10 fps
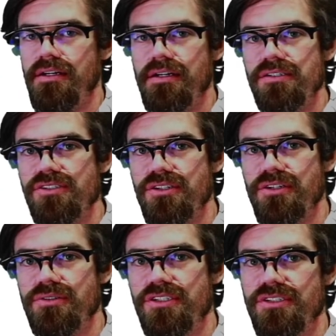
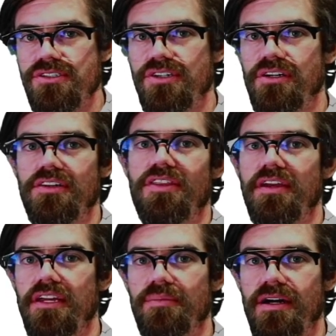So to start
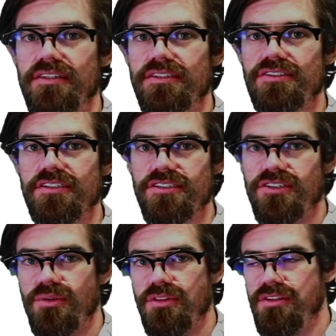thinking about this, let's
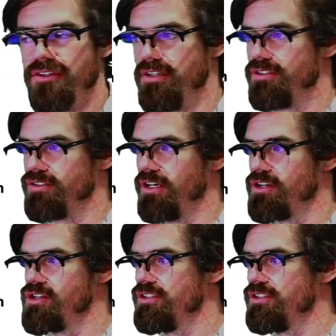start with a little introduction.